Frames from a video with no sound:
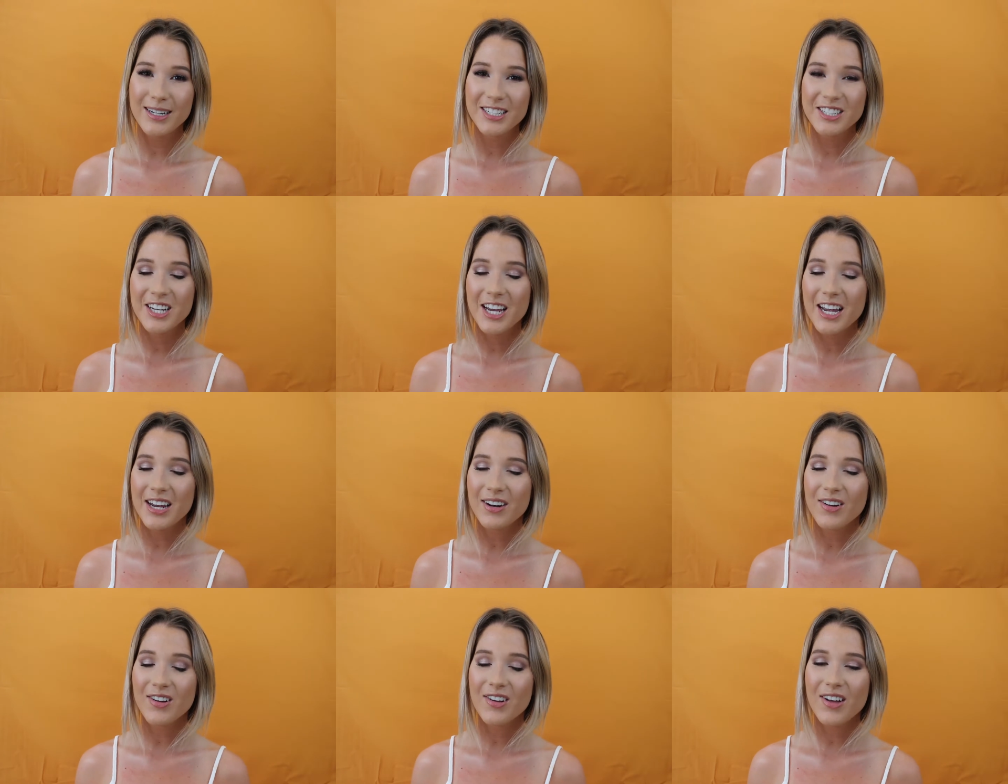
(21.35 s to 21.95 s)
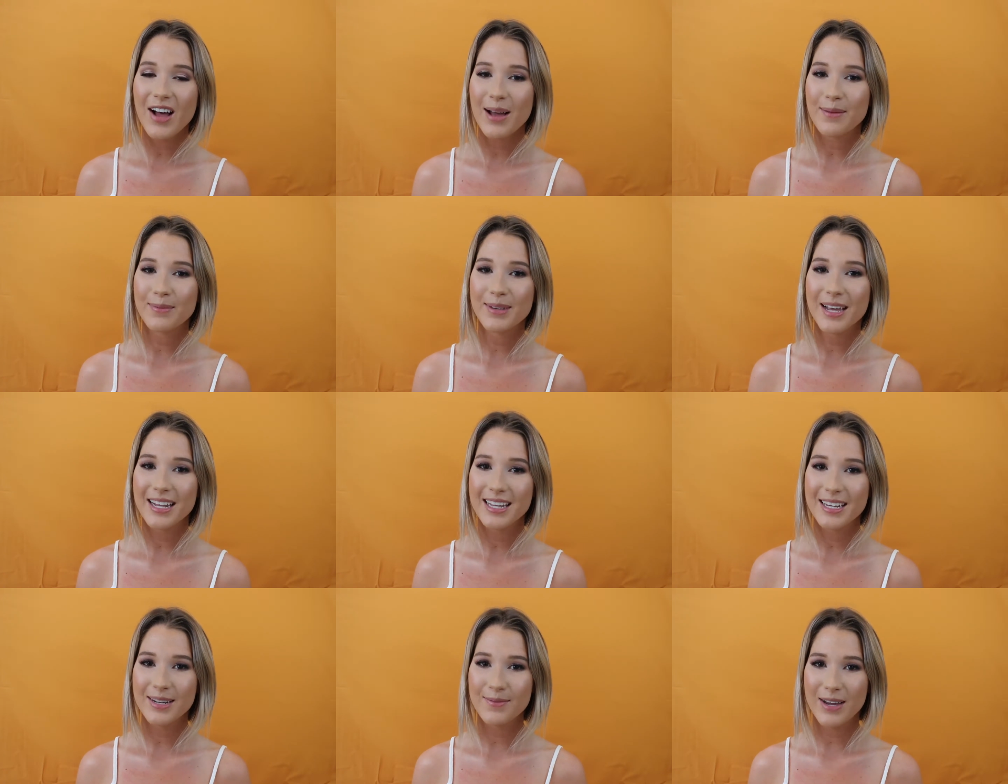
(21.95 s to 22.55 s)
channel. I'm
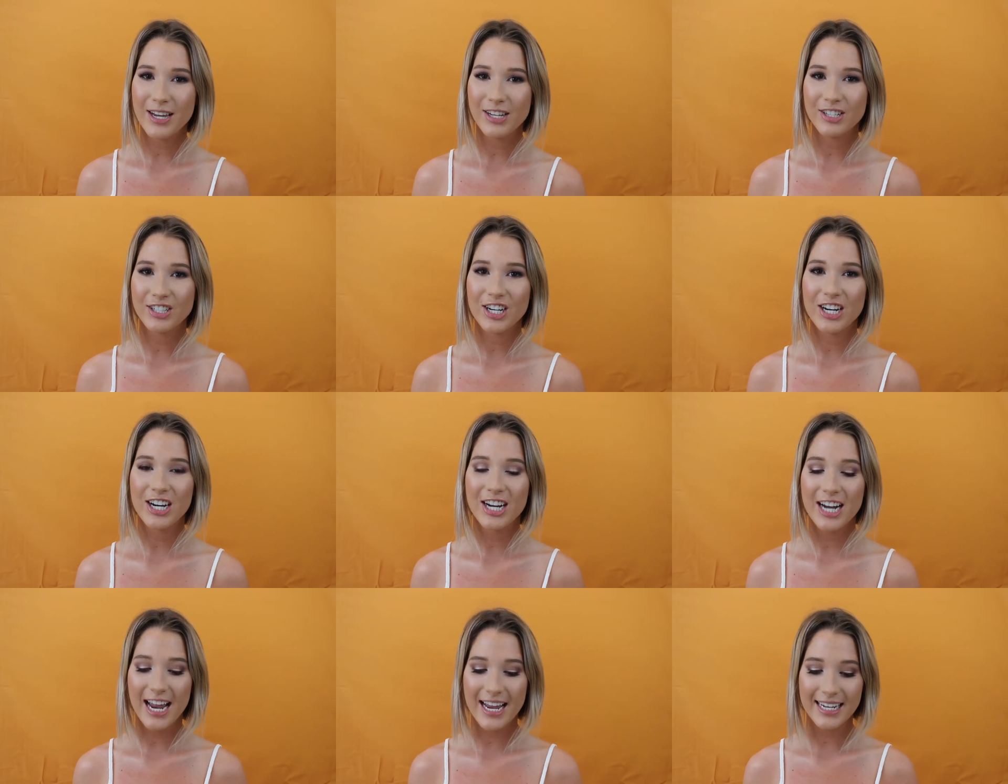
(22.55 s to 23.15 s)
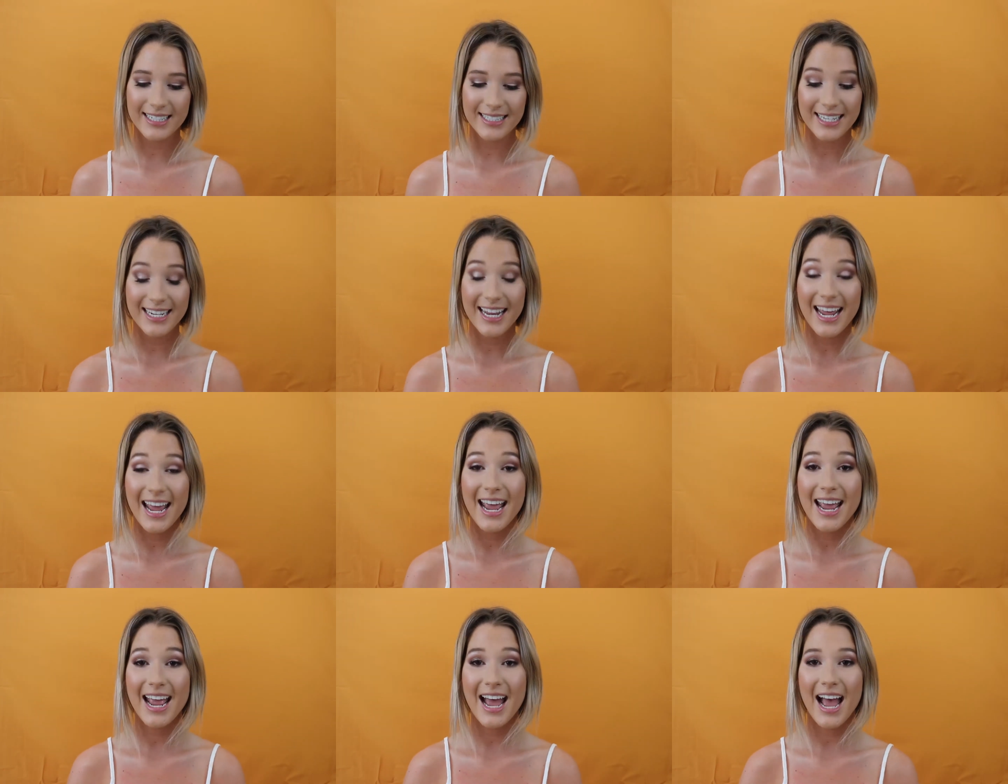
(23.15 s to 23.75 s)
Kelly Major, and
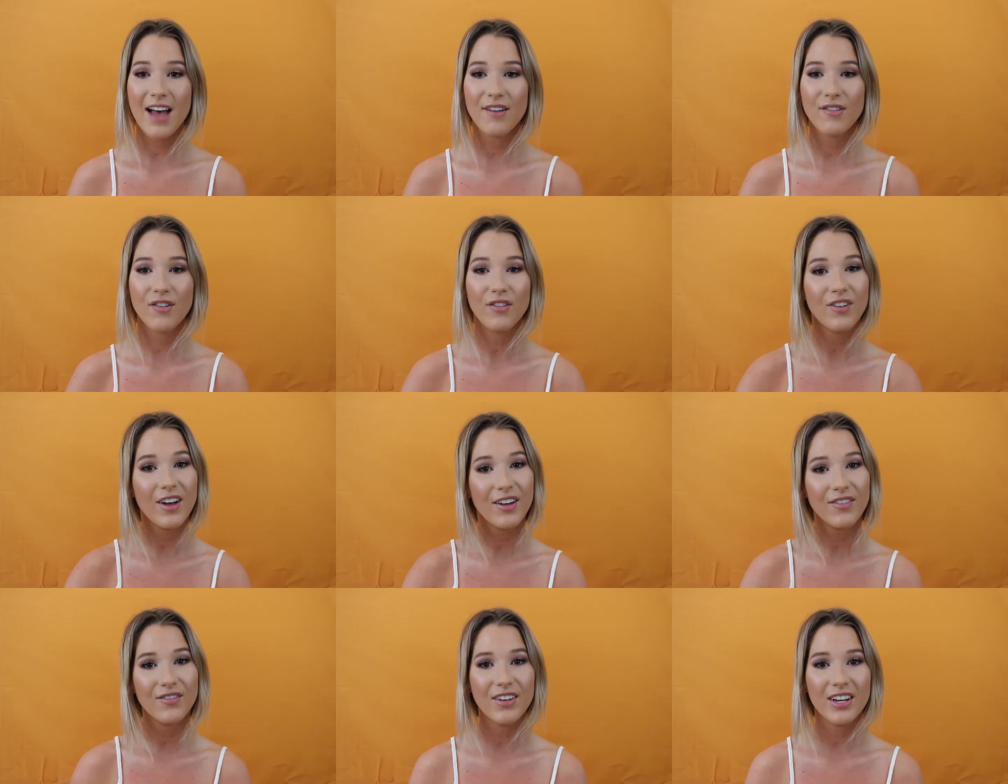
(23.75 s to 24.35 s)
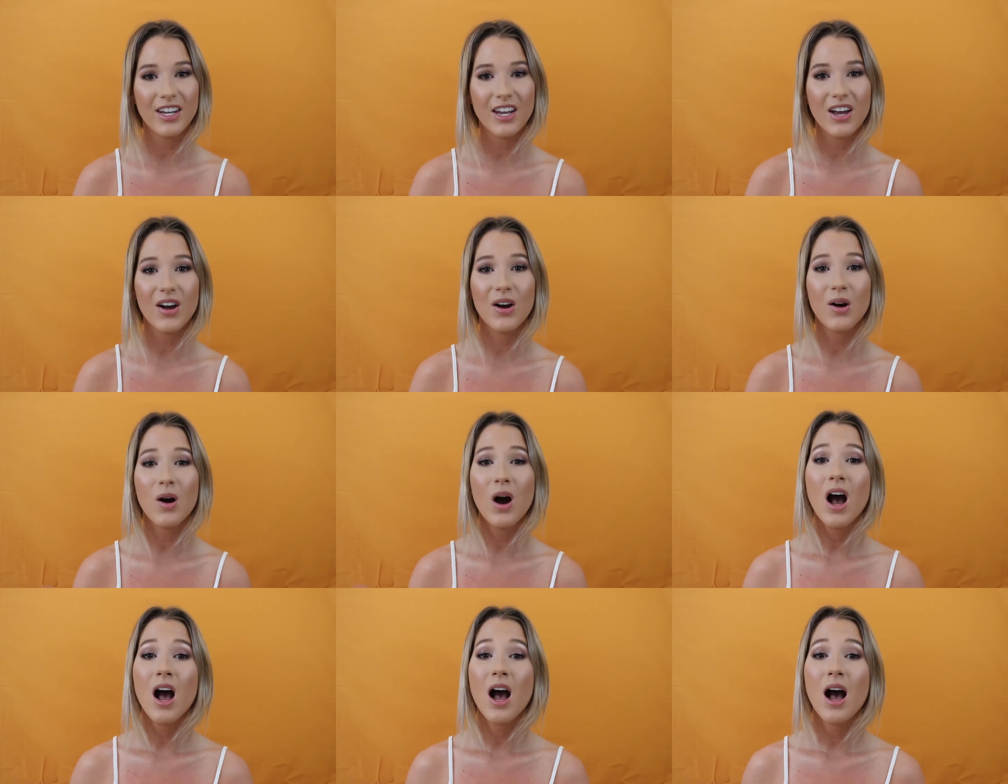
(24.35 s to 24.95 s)
today I have a fun
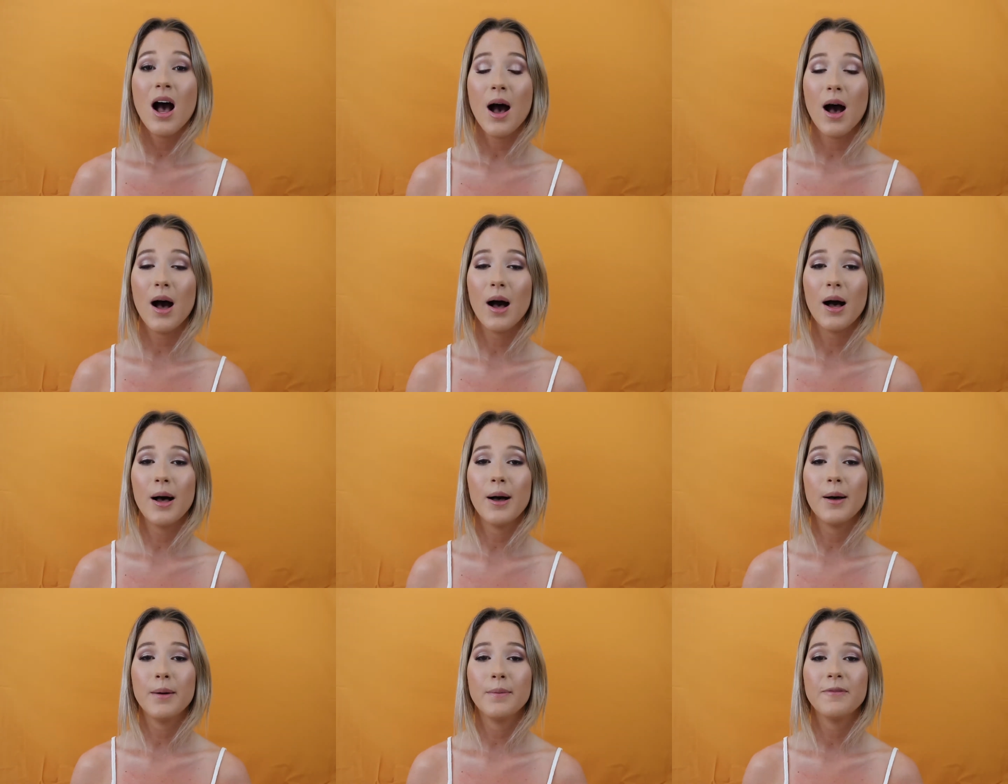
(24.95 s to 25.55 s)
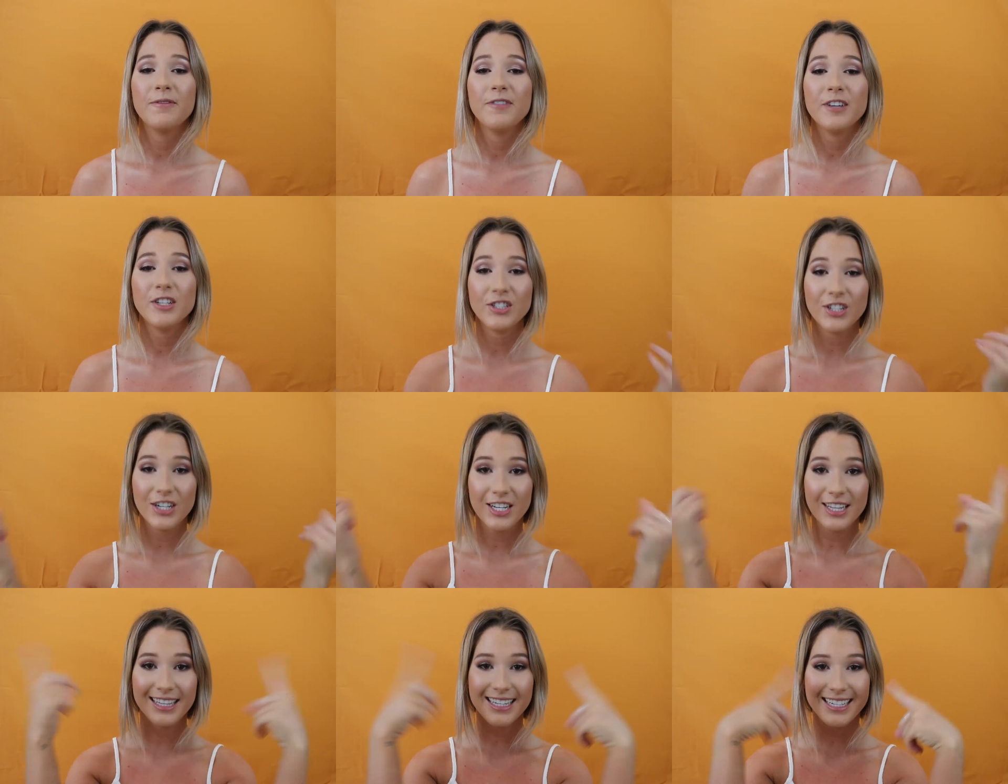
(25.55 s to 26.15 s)
video
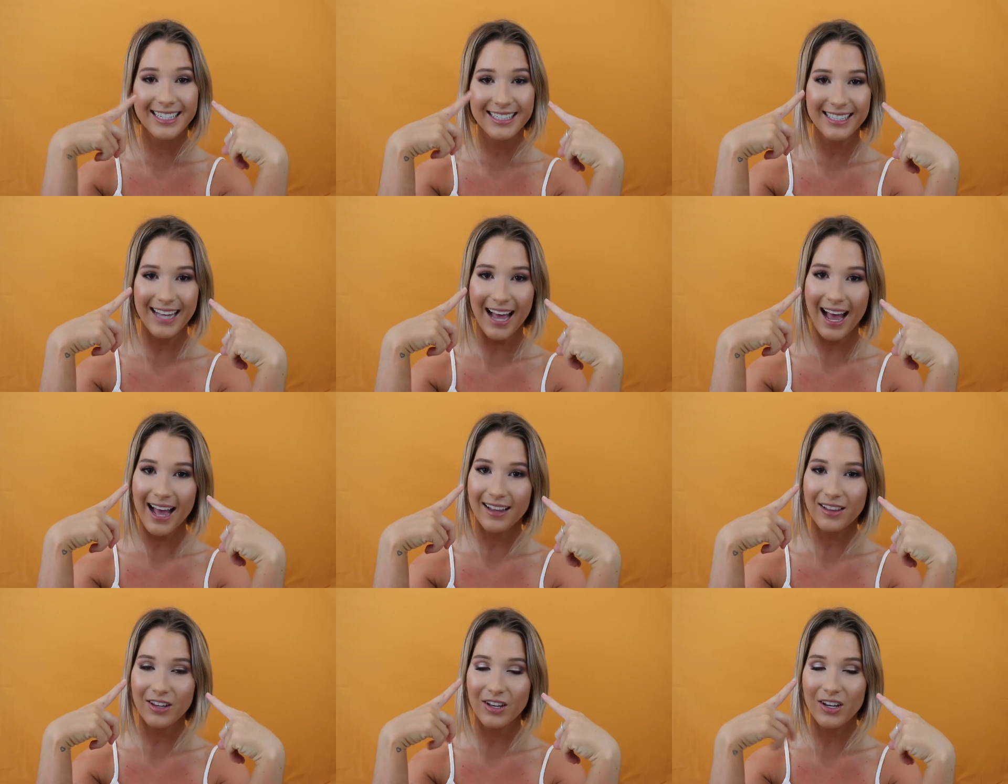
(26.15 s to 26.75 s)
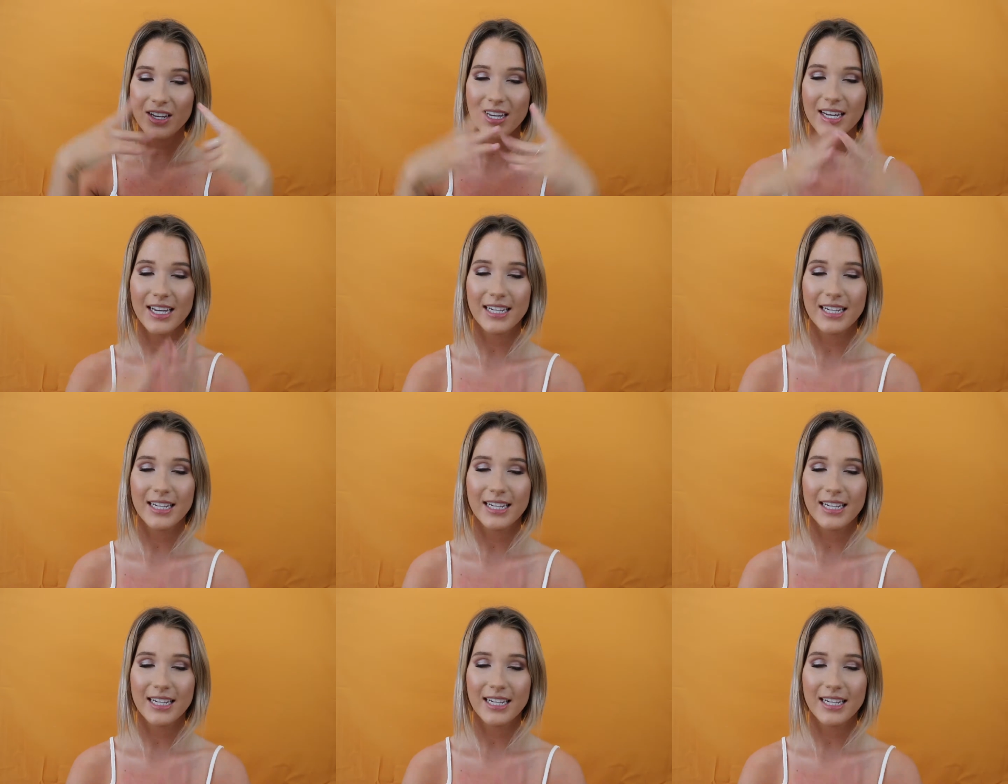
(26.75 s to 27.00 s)
featuring this eye look.